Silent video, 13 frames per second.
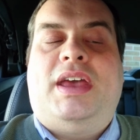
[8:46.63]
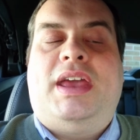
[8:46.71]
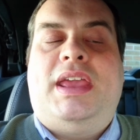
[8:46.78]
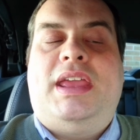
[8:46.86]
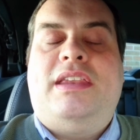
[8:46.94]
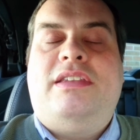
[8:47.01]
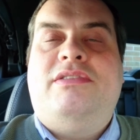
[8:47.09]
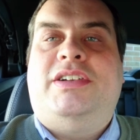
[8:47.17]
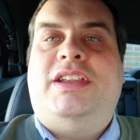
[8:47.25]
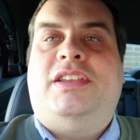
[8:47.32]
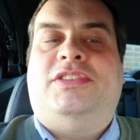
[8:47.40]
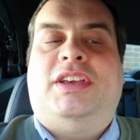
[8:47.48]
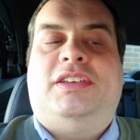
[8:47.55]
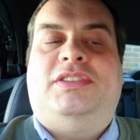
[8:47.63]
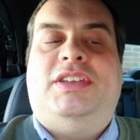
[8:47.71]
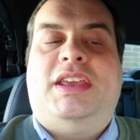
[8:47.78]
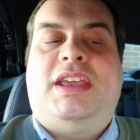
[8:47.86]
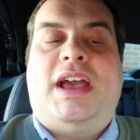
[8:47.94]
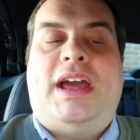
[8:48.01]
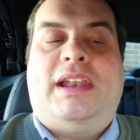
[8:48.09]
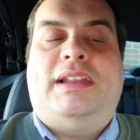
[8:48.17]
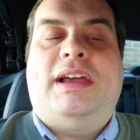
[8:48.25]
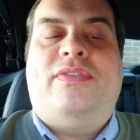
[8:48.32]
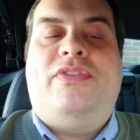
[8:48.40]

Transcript: a nineteen sixty Cadillac